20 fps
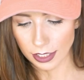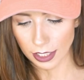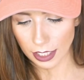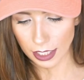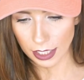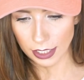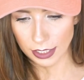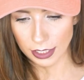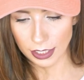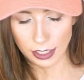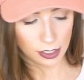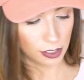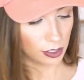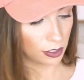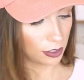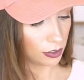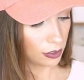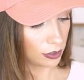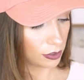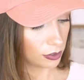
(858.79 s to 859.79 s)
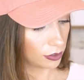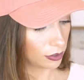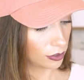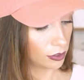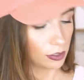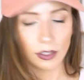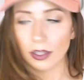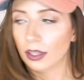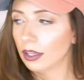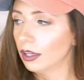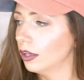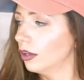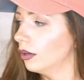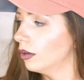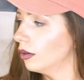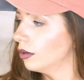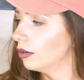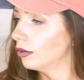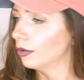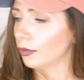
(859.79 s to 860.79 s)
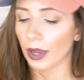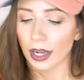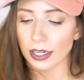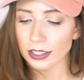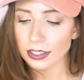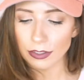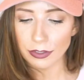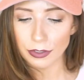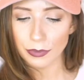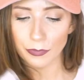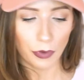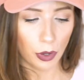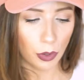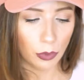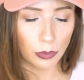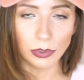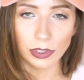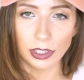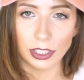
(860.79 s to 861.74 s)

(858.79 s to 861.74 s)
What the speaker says: is, why does this phone,